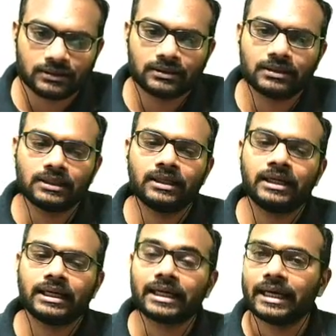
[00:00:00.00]
the
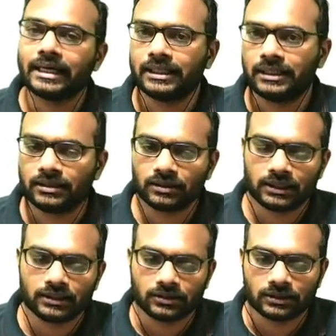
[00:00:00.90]
gradient. All right,
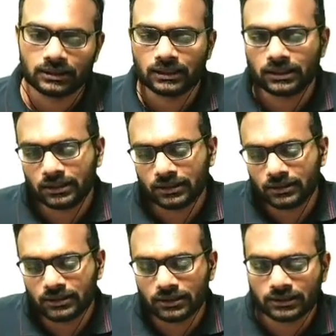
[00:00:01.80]

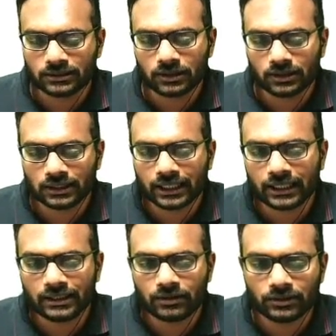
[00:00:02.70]
it's not the
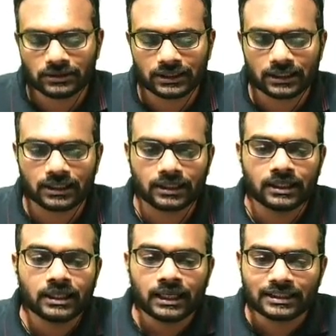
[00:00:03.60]
gradient. You say
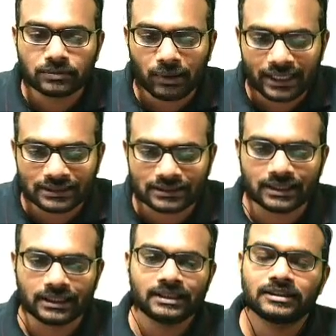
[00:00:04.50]
it's minus the
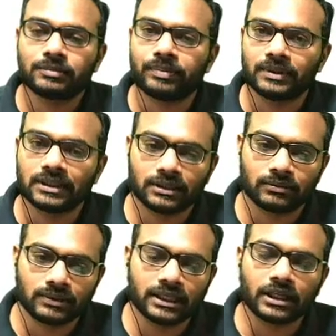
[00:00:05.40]

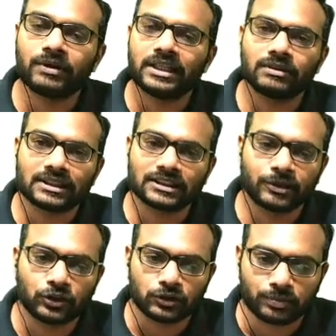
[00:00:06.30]
derivative with respect
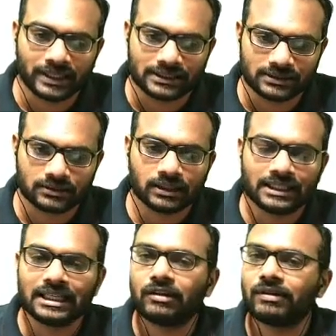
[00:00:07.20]
to space. All right,
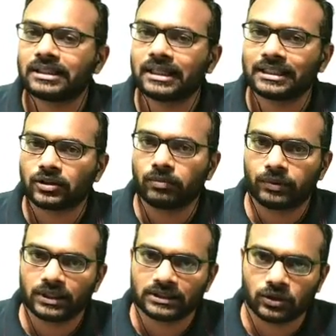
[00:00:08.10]
del vector has
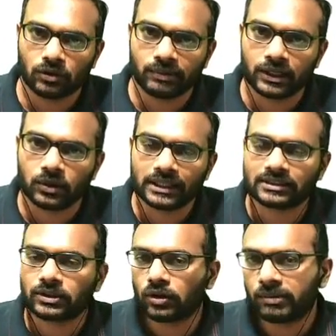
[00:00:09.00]
components dou by dou x,
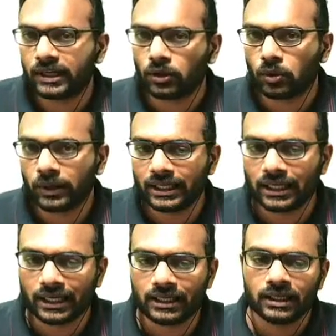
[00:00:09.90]
dou by dou y,
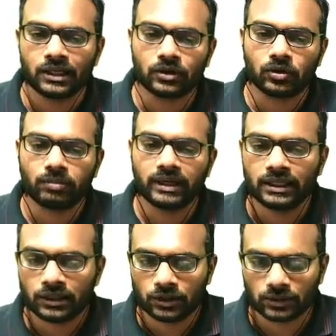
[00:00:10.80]
and dou by
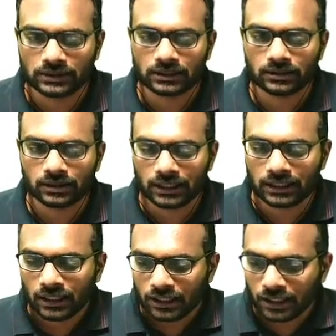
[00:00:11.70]
dou z. All right.
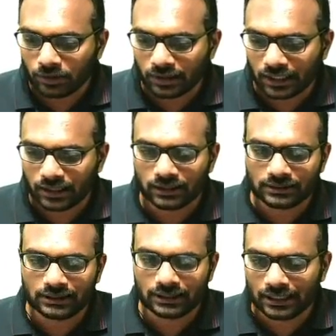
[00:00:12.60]
Now you can
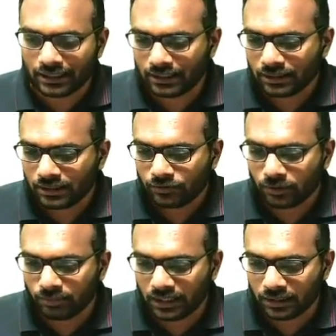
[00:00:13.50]
see that from
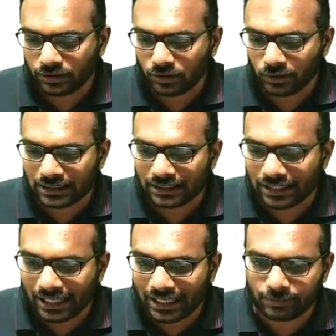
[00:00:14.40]
here you know that the
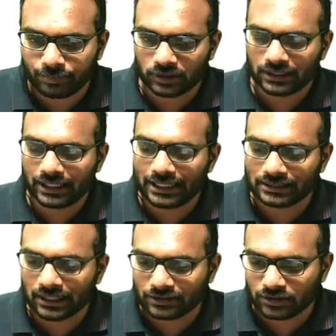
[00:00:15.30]
gauge
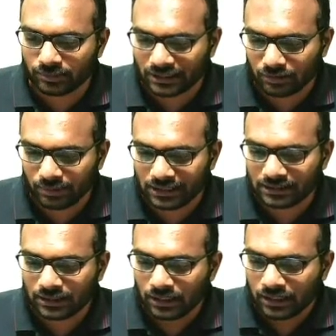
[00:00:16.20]
transformation means
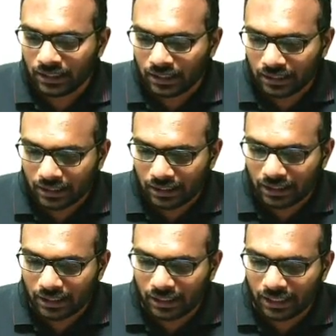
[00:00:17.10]

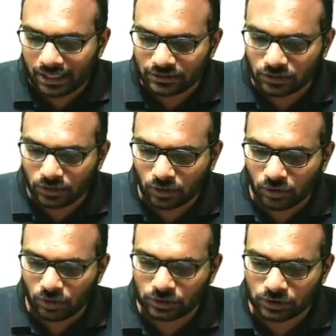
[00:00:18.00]
A0
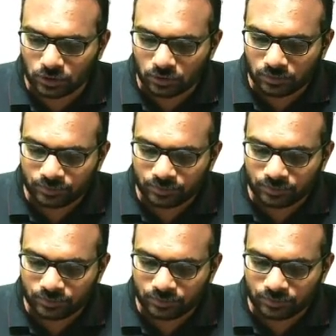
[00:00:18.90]
goes to